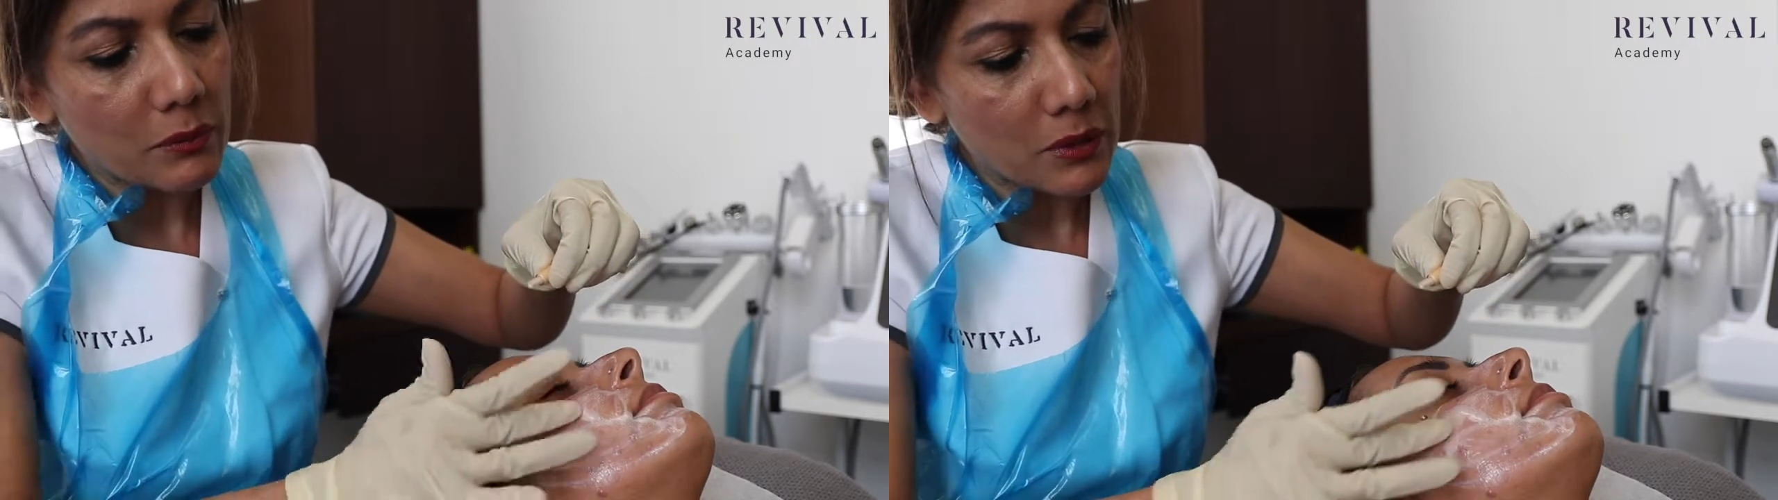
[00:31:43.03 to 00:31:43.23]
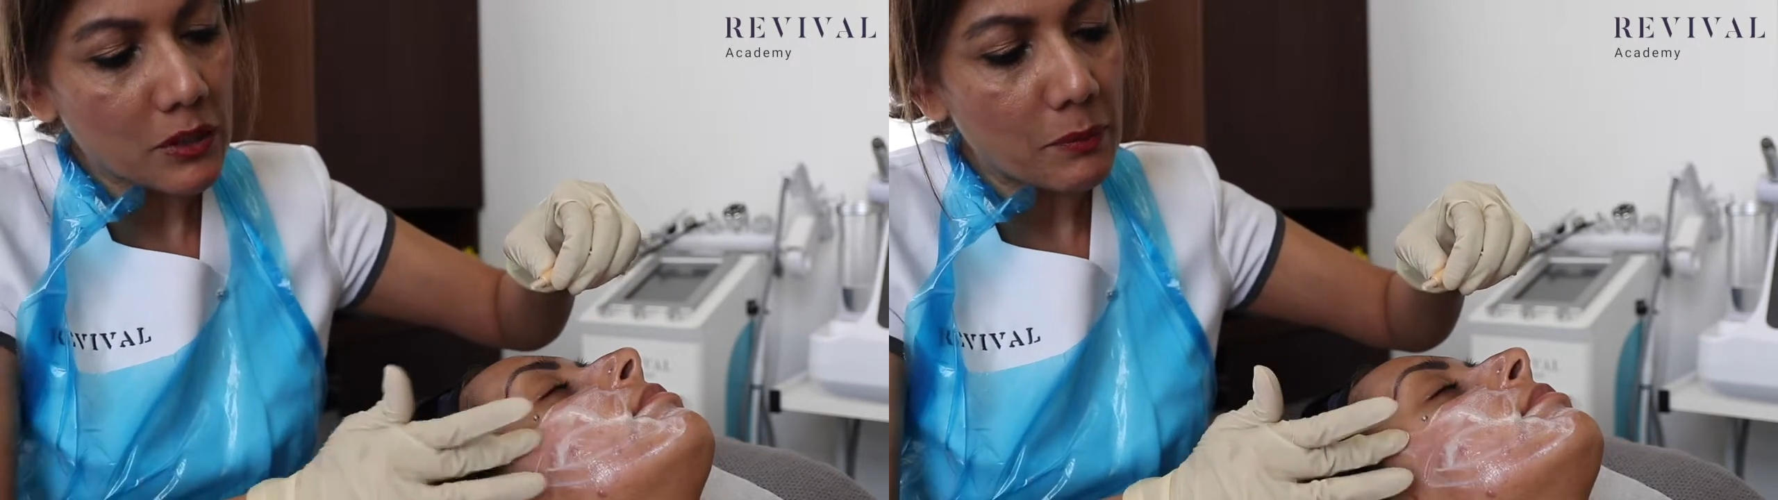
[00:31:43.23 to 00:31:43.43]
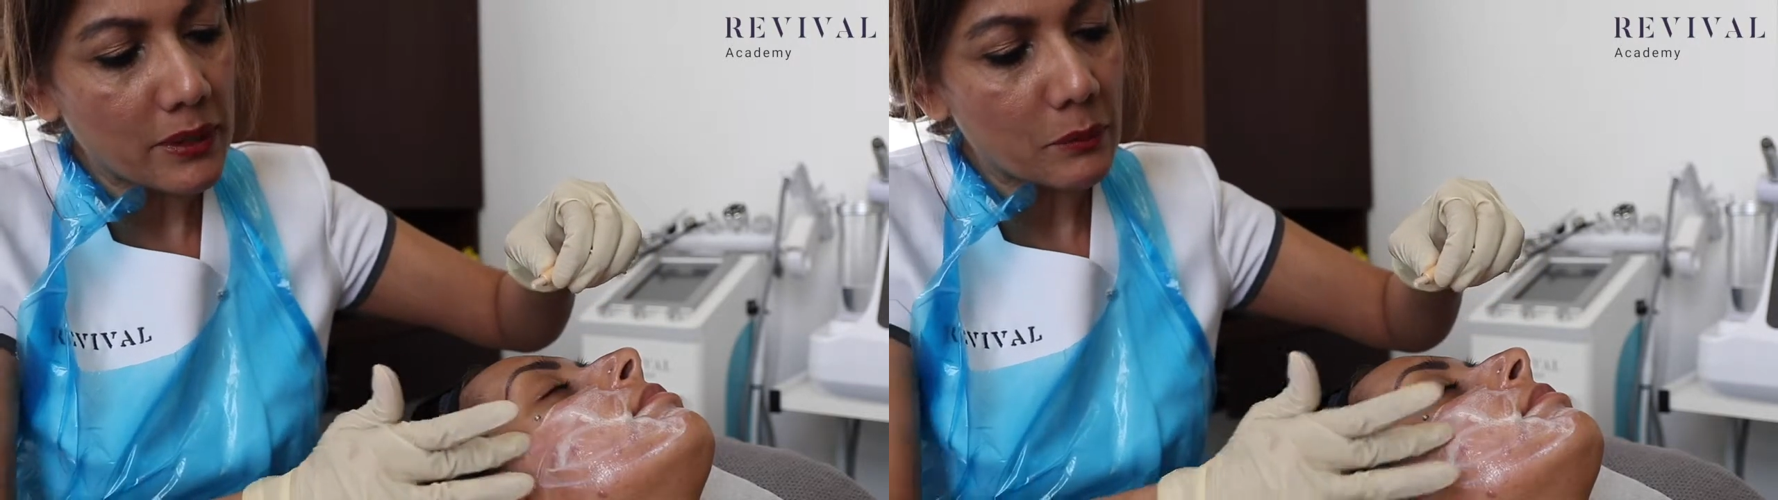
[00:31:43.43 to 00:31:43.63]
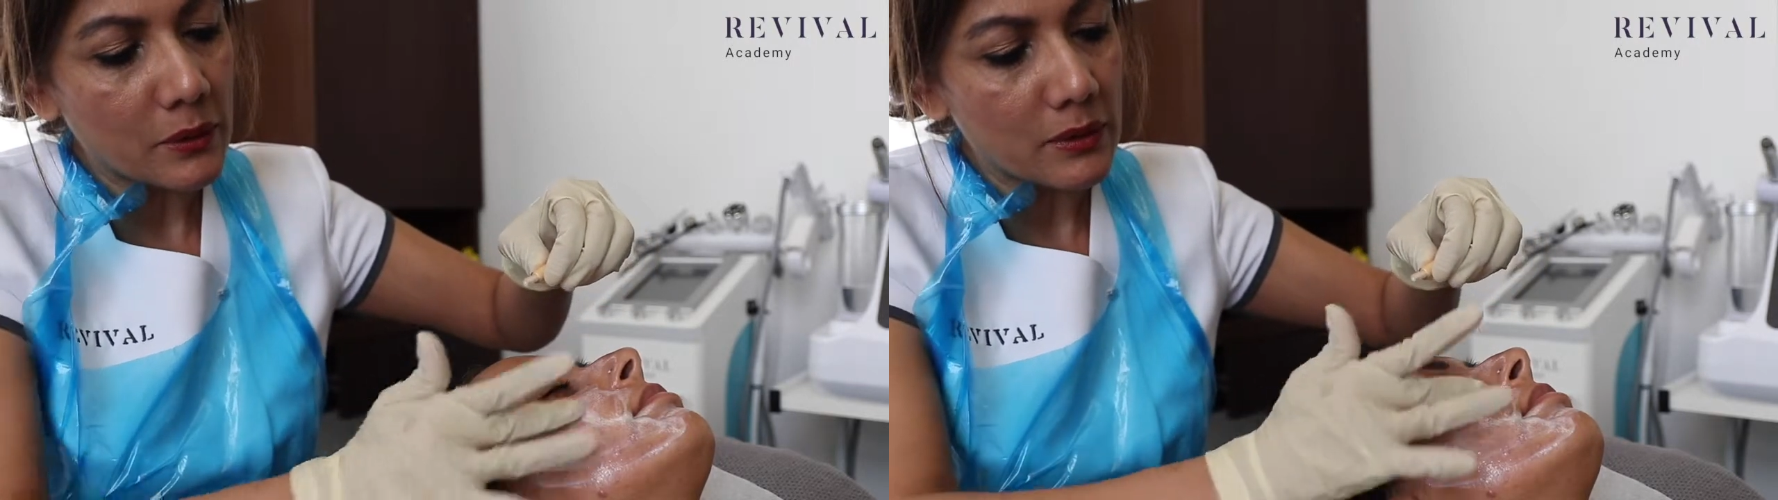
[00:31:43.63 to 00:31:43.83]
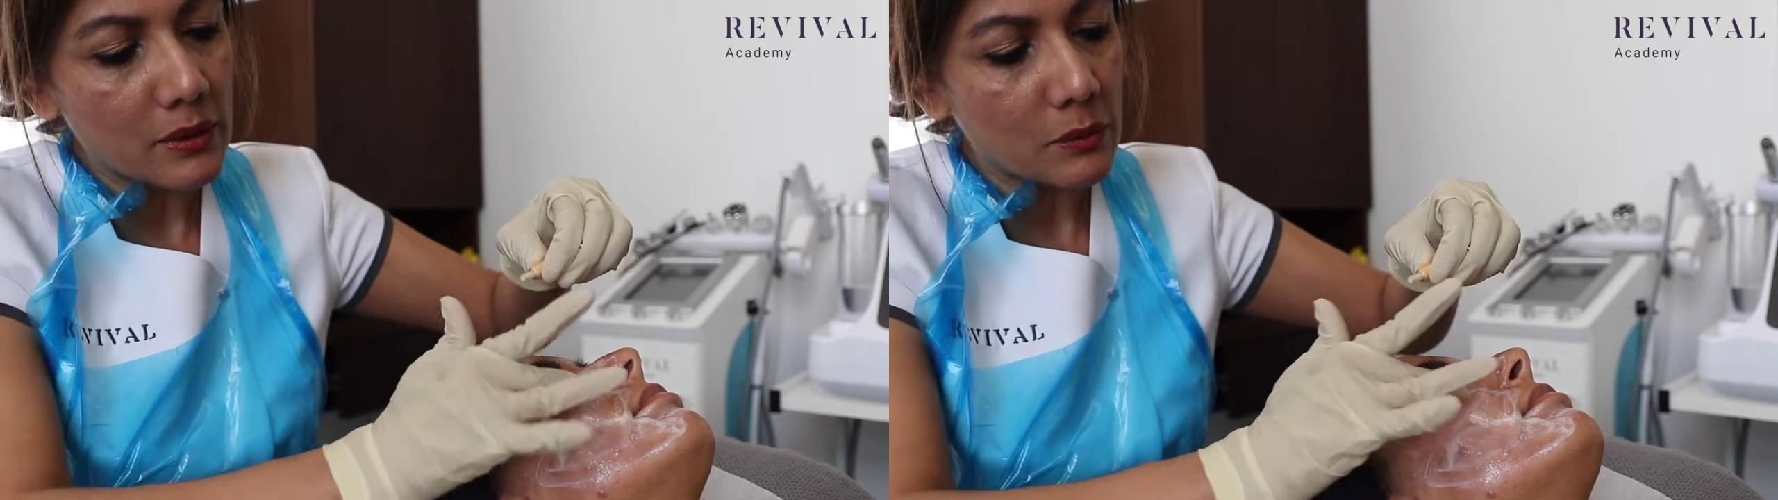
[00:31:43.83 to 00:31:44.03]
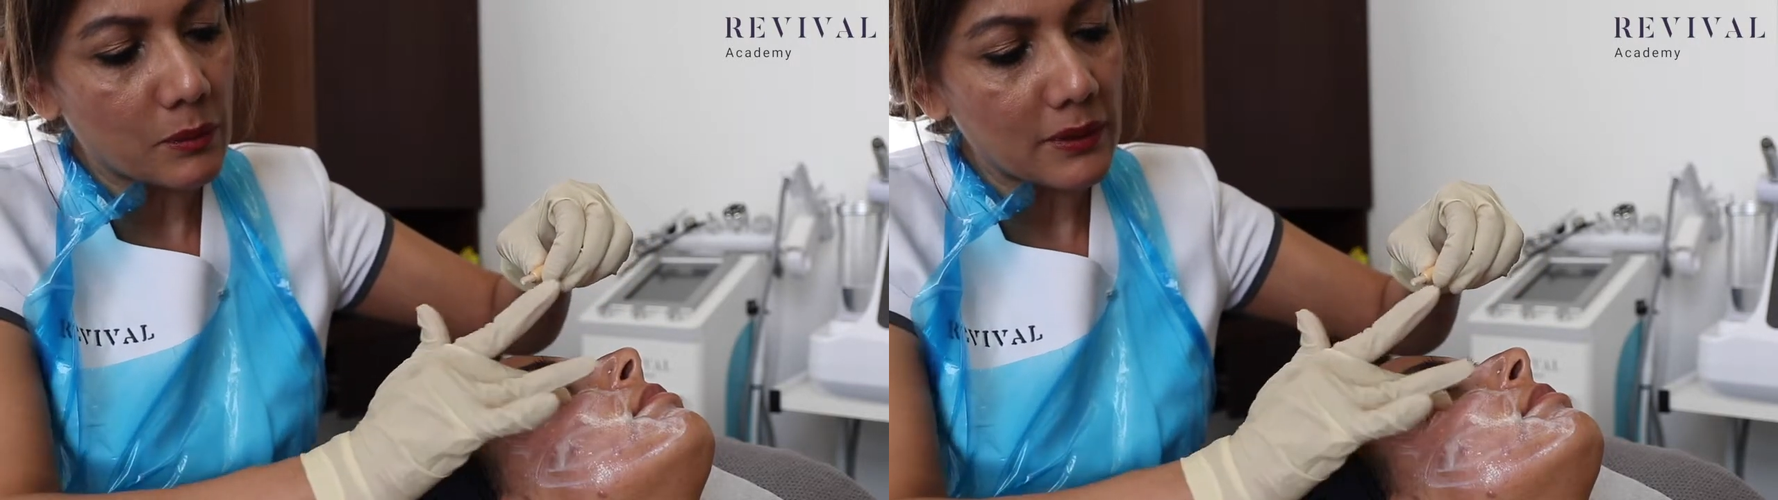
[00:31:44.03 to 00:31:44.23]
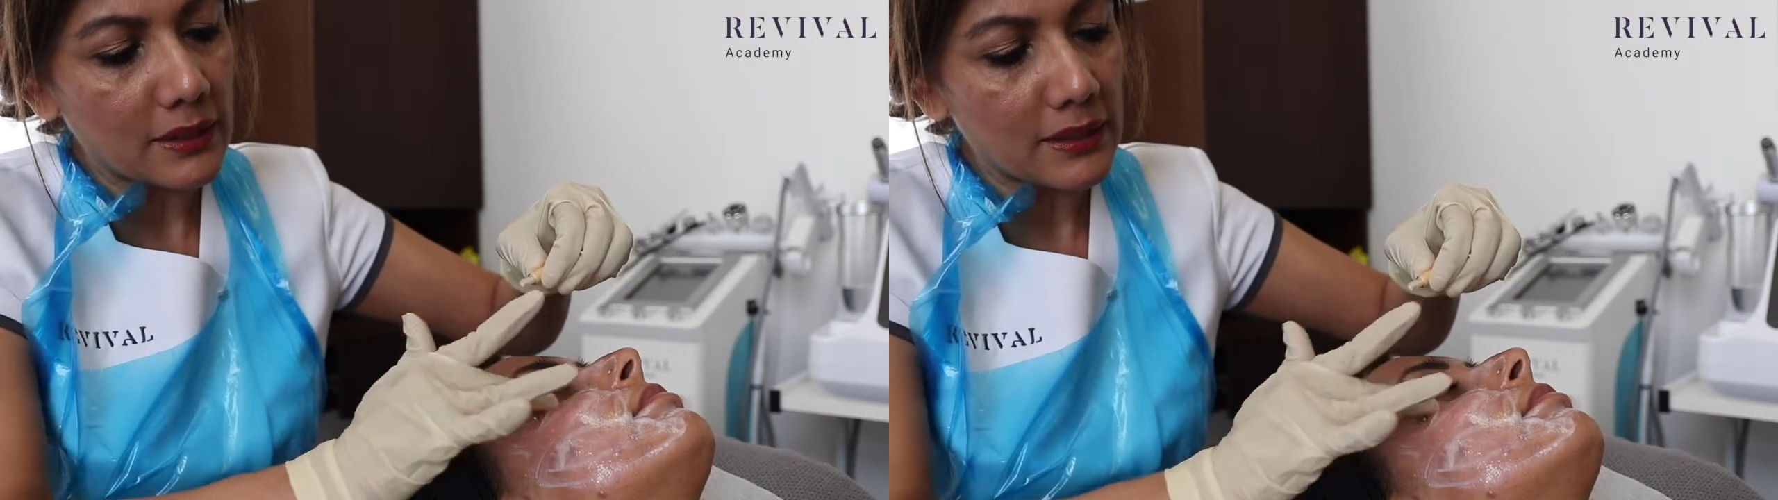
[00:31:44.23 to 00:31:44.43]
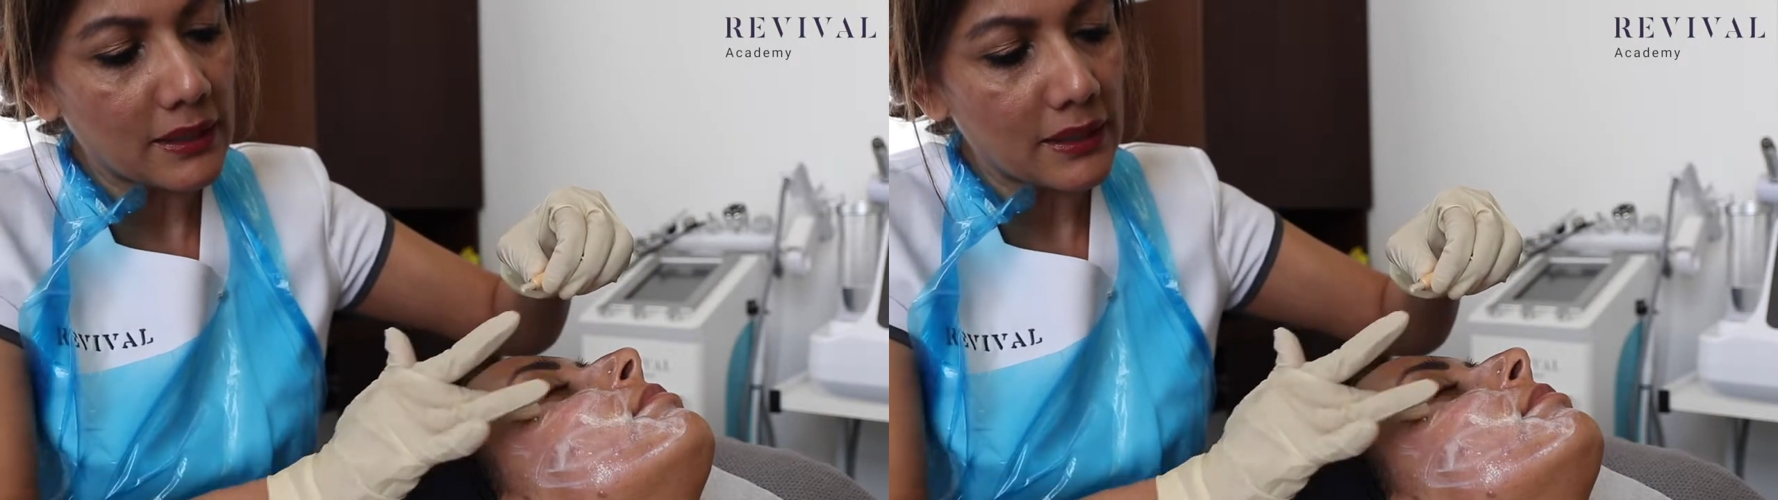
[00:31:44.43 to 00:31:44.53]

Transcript: much better with this one than